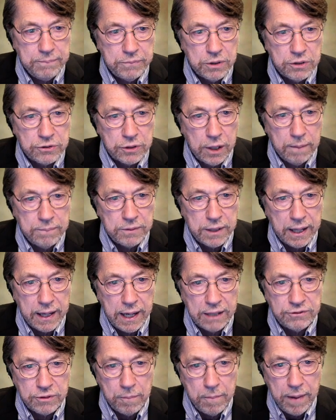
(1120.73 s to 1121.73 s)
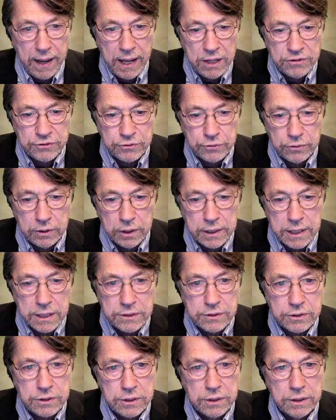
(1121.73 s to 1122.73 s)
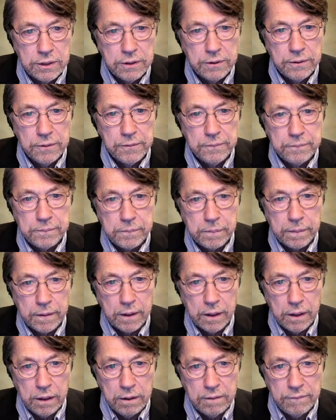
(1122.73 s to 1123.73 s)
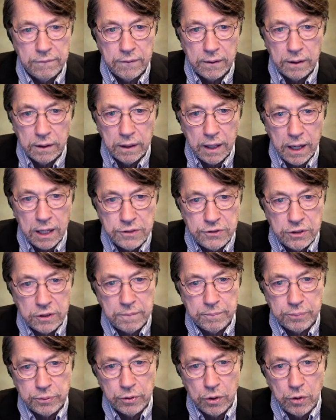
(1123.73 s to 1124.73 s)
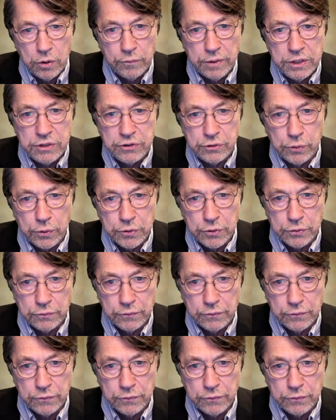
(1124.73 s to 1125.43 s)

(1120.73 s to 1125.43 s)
this updated. It's a master list of Logic Pro resources